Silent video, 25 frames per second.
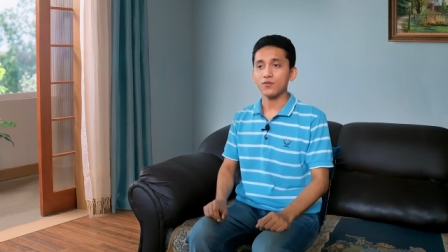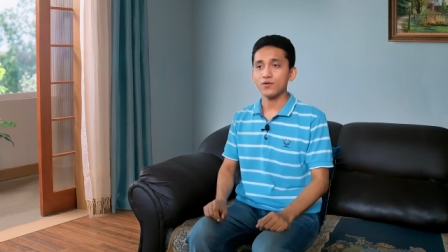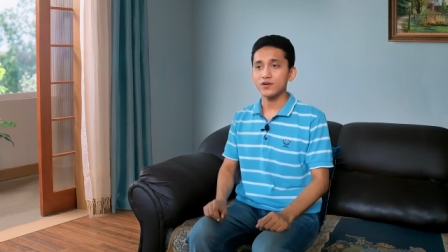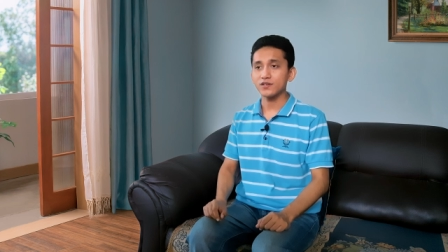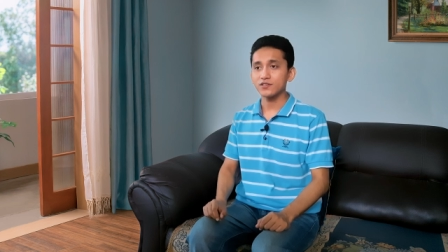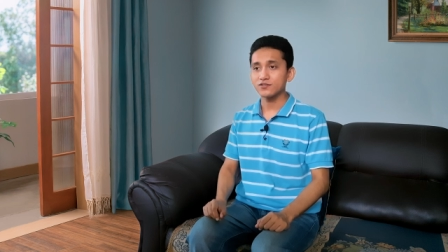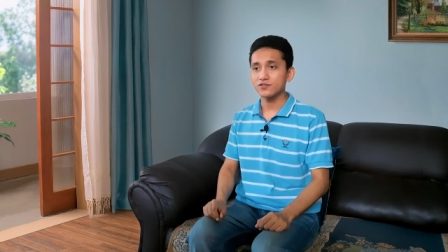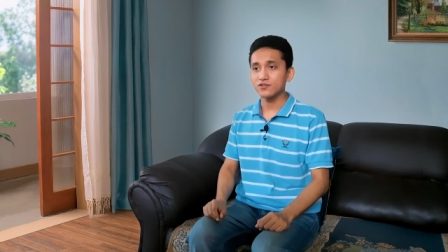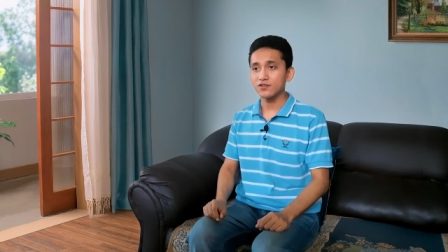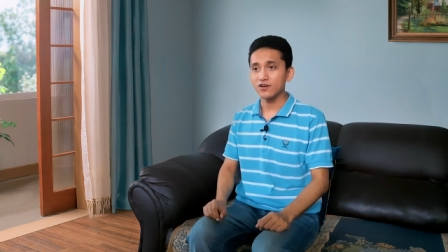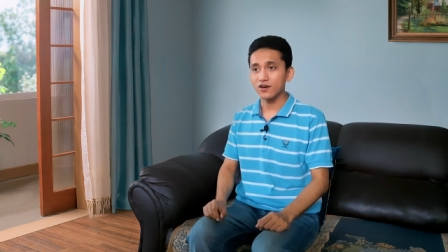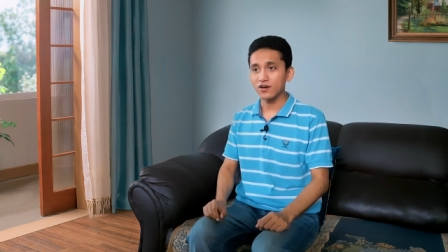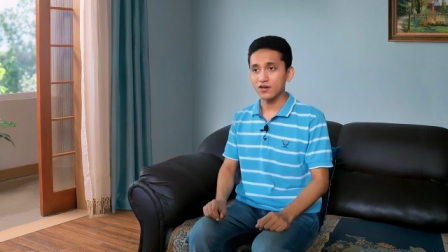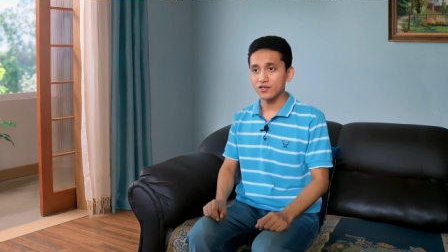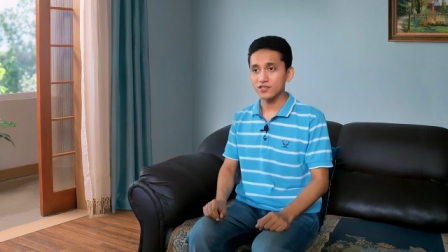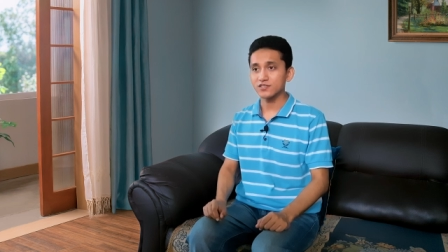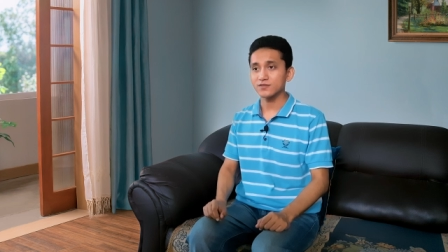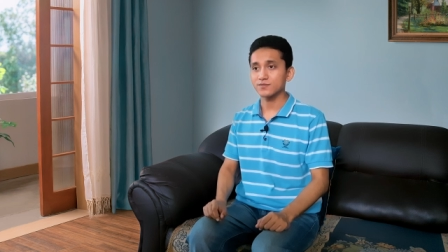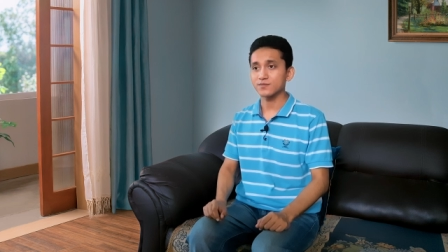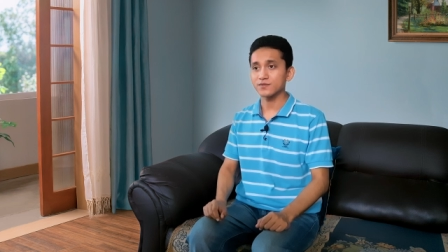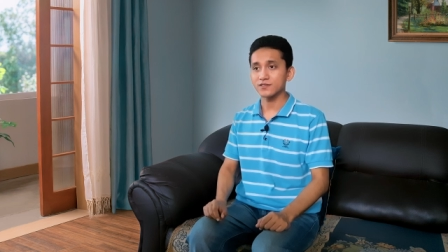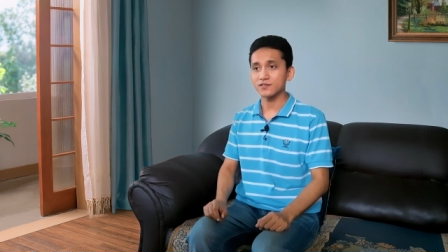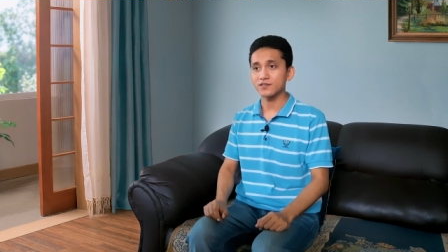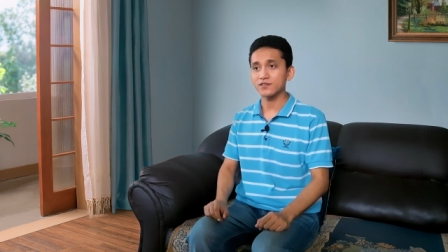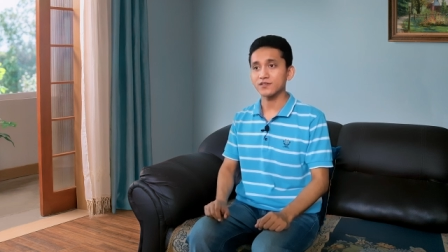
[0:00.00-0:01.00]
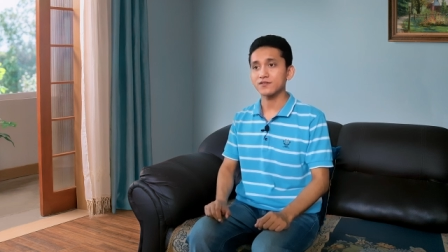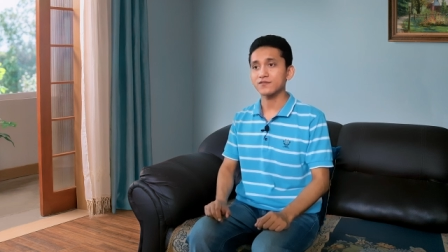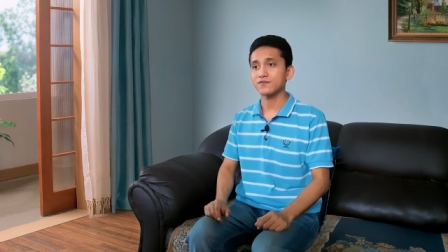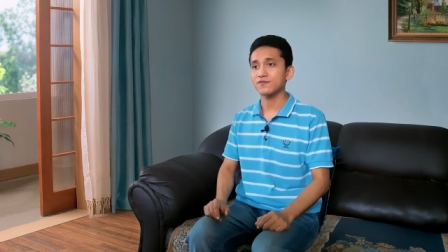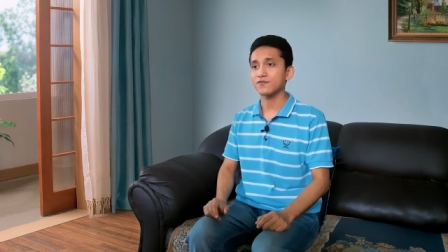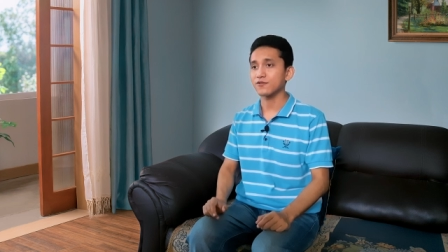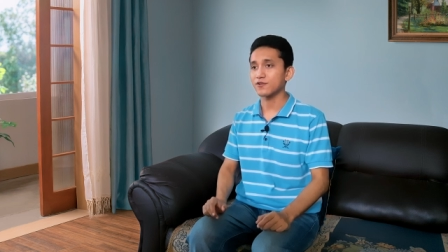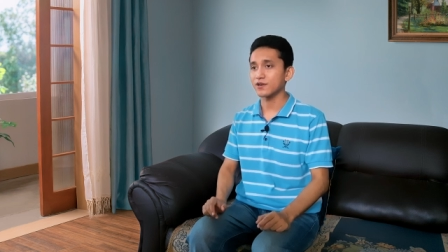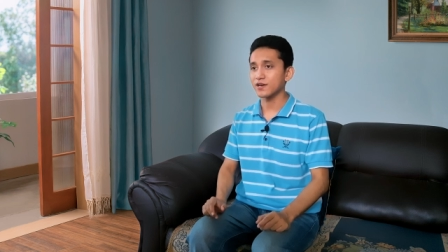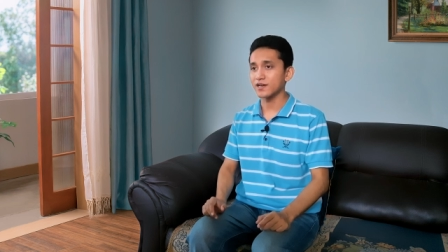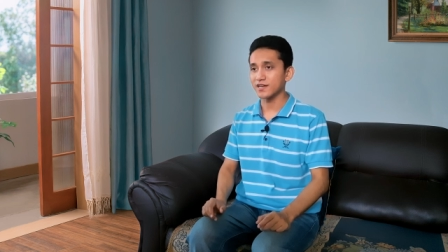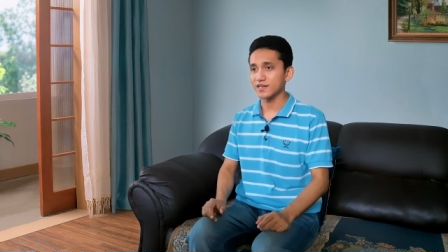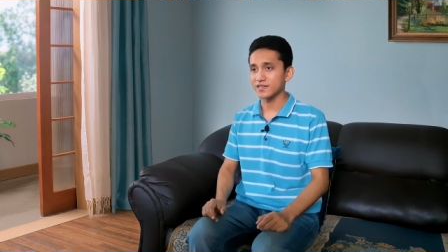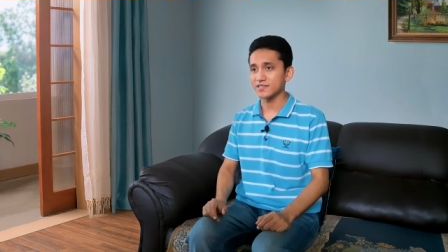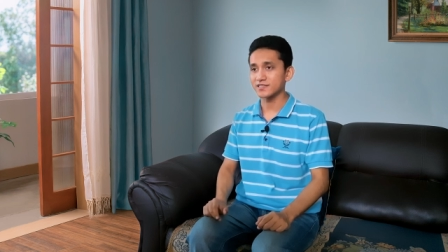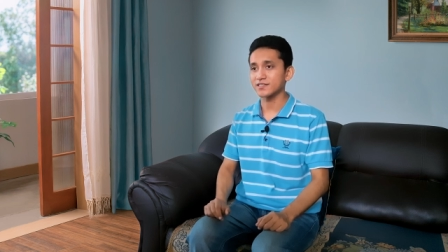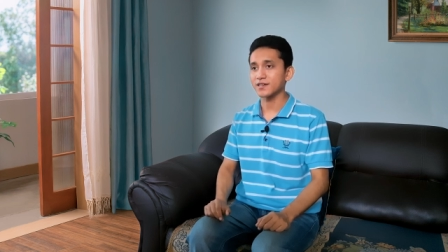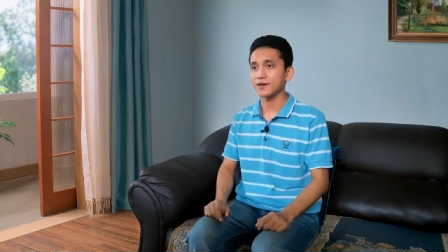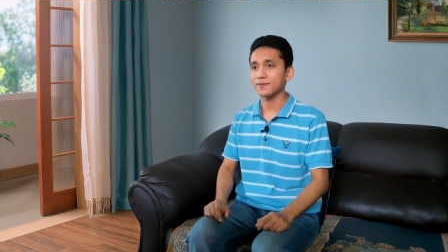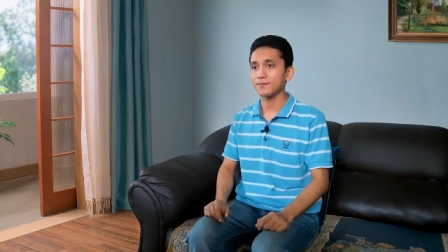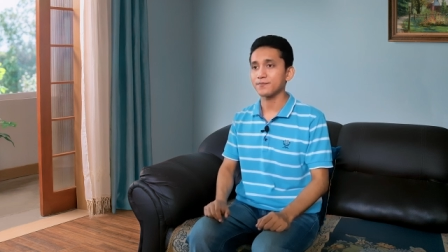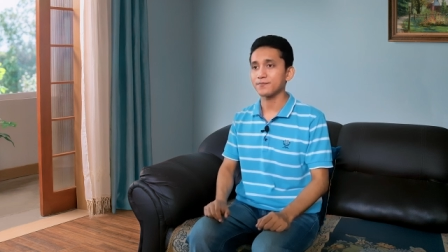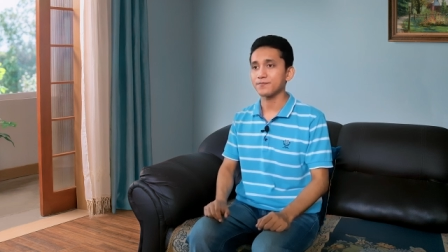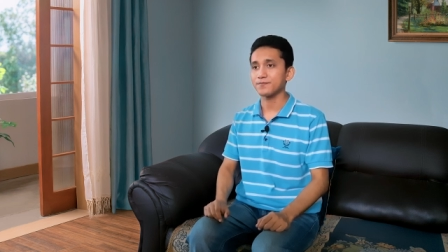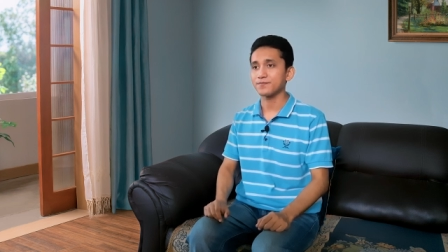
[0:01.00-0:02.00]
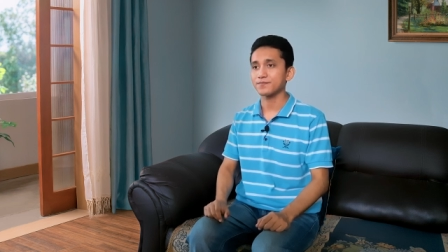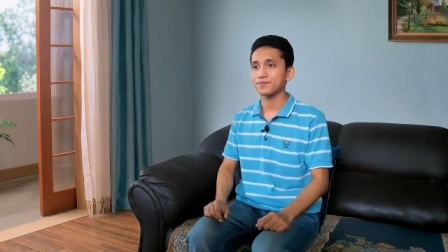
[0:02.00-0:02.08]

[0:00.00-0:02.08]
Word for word: went to the hospital for an exam.